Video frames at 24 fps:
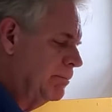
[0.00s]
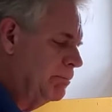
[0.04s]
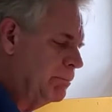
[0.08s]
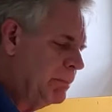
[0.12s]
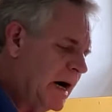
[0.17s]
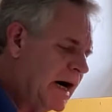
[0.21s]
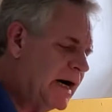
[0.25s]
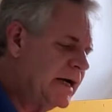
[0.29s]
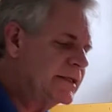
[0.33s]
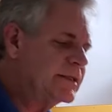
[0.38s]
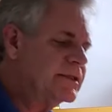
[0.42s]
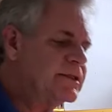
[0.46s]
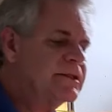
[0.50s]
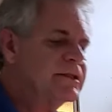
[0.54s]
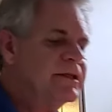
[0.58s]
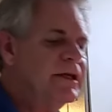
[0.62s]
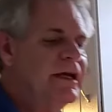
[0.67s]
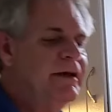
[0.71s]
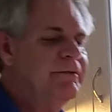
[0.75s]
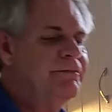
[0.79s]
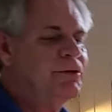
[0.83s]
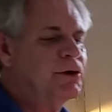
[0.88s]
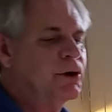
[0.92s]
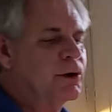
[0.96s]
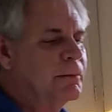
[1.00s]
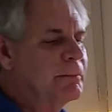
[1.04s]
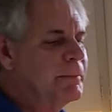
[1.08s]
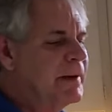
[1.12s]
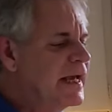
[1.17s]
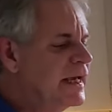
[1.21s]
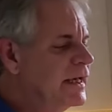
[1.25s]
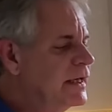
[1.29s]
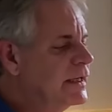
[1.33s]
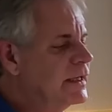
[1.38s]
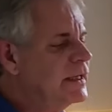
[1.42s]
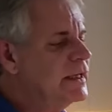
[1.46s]
But if you're
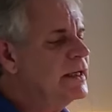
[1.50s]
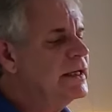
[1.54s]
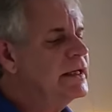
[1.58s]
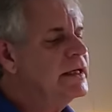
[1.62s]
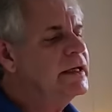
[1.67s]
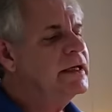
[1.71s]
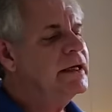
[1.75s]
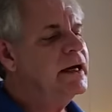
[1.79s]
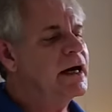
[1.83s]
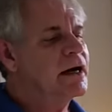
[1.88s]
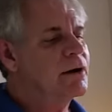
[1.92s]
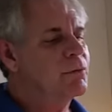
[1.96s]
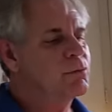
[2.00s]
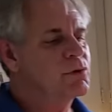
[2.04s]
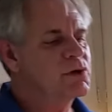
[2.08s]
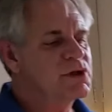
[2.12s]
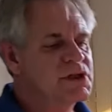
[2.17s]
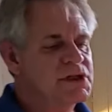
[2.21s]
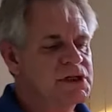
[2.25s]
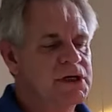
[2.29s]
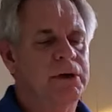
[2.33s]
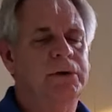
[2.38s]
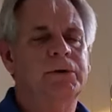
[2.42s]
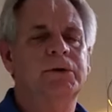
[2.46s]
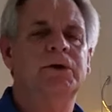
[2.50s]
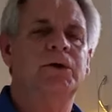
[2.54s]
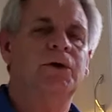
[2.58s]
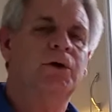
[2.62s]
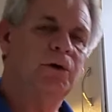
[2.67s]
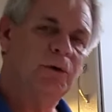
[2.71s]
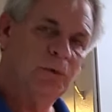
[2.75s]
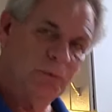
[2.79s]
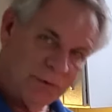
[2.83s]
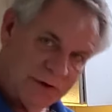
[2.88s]
making a risotto